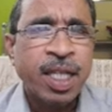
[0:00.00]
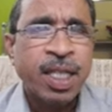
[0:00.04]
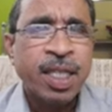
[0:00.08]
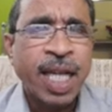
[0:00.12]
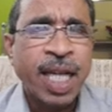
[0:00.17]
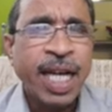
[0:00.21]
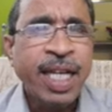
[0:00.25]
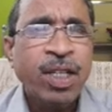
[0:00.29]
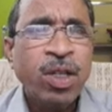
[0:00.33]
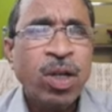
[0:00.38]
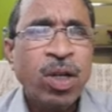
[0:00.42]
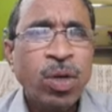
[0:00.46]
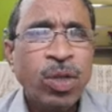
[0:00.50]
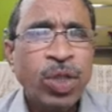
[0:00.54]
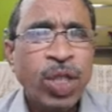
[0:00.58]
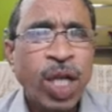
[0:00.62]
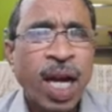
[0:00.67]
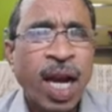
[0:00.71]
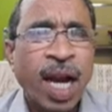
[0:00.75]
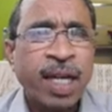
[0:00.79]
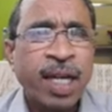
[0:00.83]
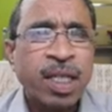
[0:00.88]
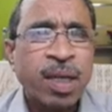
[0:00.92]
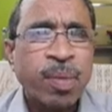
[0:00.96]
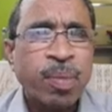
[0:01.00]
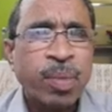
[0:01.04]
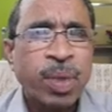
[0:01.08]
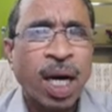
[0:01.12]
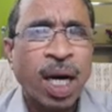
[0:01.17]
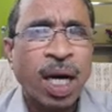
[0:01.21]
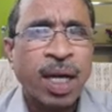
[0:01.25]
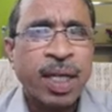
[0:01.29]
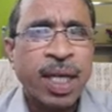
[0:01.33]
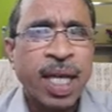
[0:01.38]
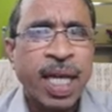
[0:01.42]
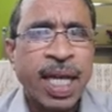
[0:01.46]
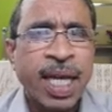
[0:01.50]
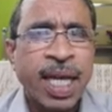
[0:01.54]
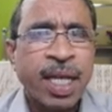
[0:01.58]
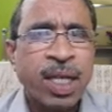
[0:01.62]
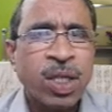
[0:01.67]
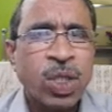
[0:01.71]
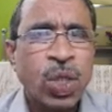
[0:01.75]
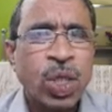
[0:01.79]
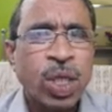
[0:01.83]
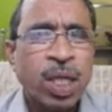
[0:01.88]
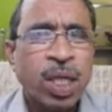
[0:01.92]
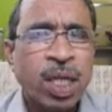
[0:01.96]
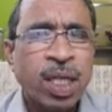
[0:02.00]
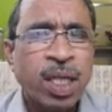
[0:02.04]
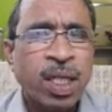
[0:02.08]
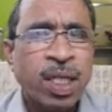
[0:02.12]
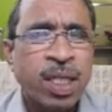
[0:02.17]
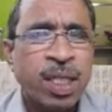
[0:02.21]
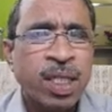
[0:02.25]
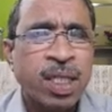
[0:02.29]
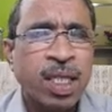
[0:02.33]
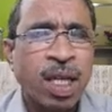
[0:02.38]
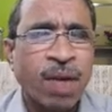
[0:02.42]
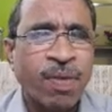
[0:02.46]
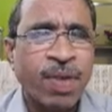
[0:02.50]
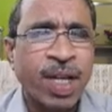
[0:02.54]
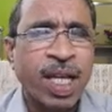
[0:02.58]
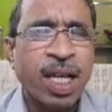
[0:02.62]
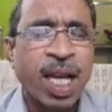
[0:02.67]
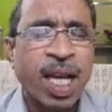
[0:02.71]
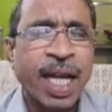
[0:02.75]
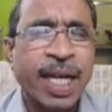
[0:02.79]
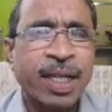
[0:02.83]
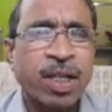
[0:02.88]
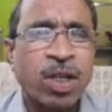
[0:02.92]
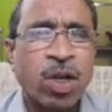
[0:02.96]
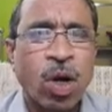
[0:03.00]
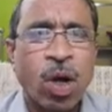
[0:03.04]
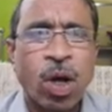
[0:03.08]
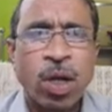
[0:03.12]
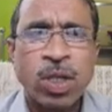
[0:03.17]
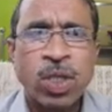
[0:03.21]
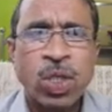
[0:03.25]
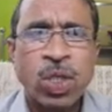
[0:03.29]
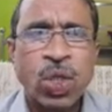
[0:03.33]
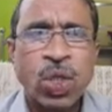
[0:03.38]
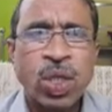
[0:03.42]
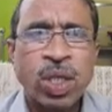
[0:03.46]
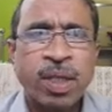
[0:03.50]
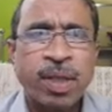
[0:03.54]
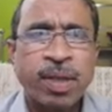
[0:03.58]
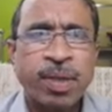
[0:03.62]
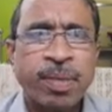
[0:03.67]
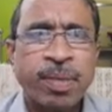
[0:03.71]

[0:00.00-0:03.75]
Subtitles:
nitrogen atom contains 7 electrons.